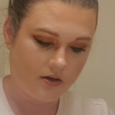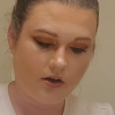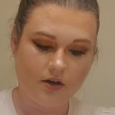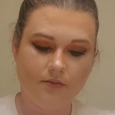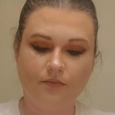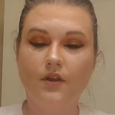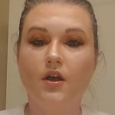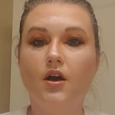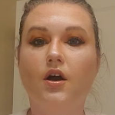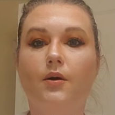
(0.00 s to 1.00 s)

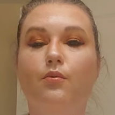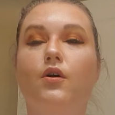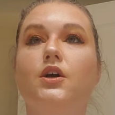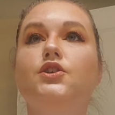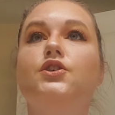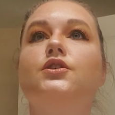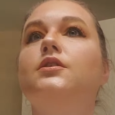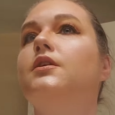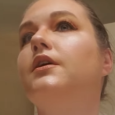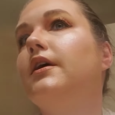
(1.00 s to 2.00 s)
a
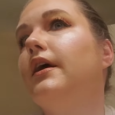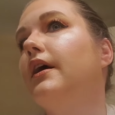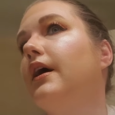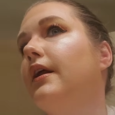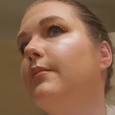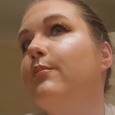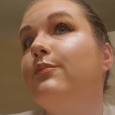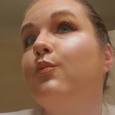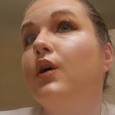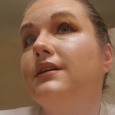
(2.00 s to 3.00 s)
brush and kind
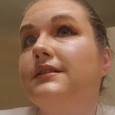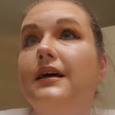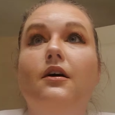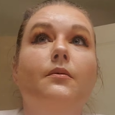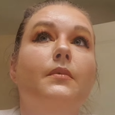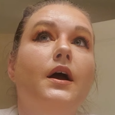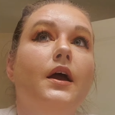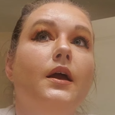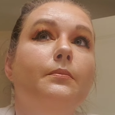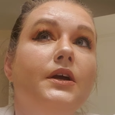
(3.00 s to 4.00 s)
of press down
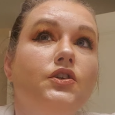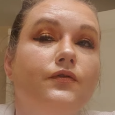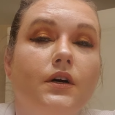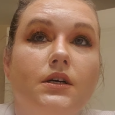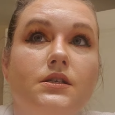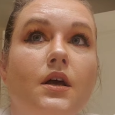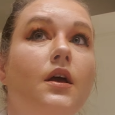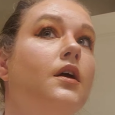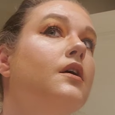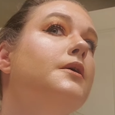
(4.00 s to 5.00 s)
my peach fuzz.
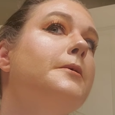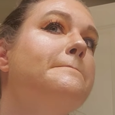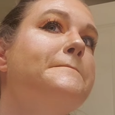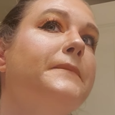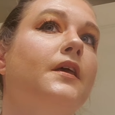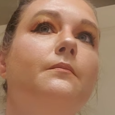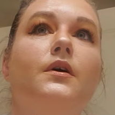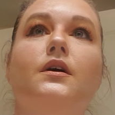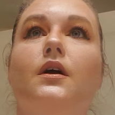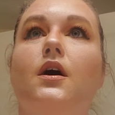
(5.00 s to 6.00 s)

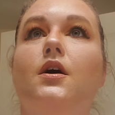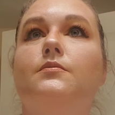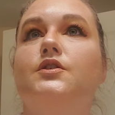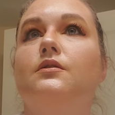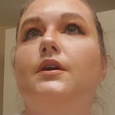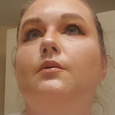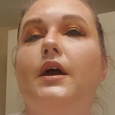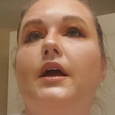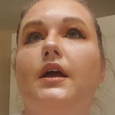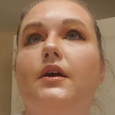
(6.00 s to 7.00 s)
But so
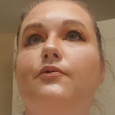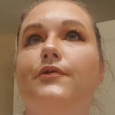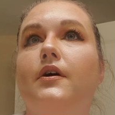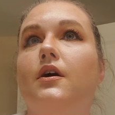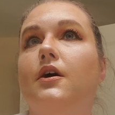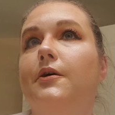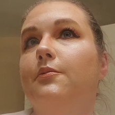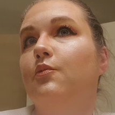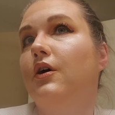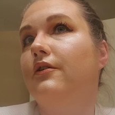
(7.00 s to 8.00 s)
anyway, if
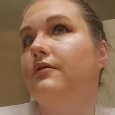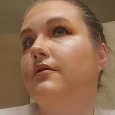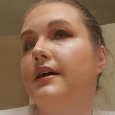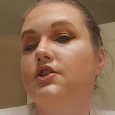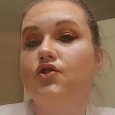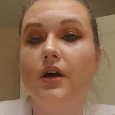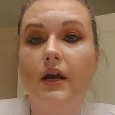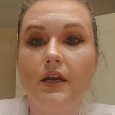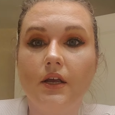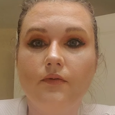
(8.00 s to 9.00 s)
while that's
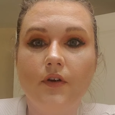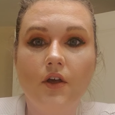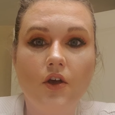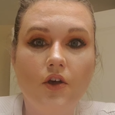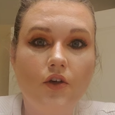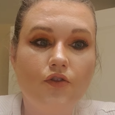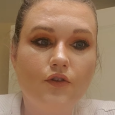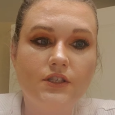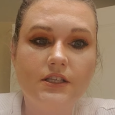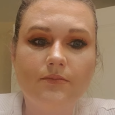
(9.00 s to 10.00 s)
drying, if
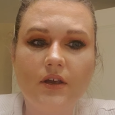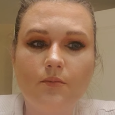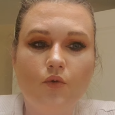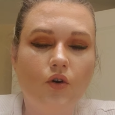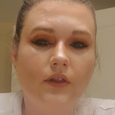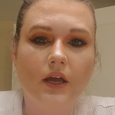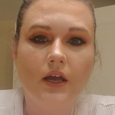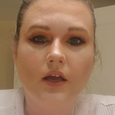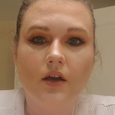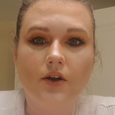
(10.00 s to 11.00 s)
there's something more
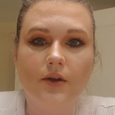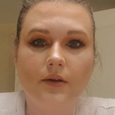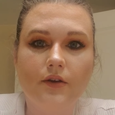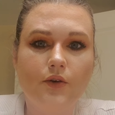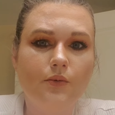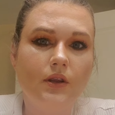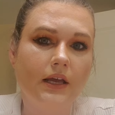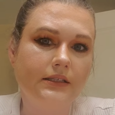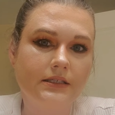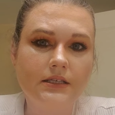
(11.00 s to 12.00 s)
that you would
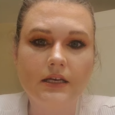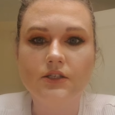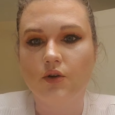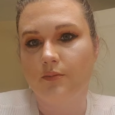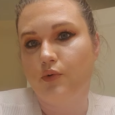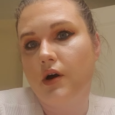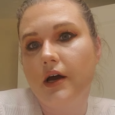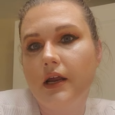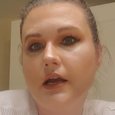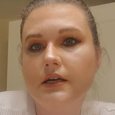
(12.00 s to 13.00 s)
like to see, certain
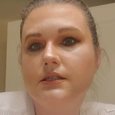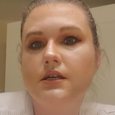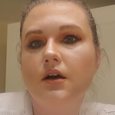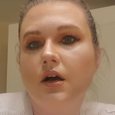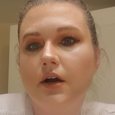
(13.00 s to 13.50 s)
products,